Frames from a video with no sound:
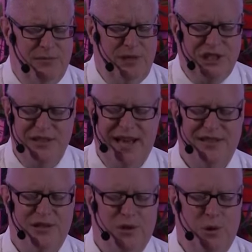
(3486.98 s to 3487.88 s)
We just
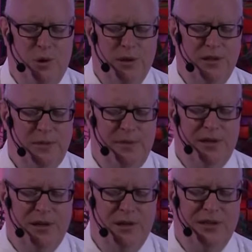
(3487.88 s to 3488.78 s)
ask that your Holy
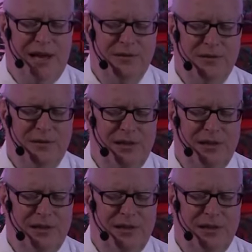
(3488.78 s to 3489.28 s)
Spirit goes out,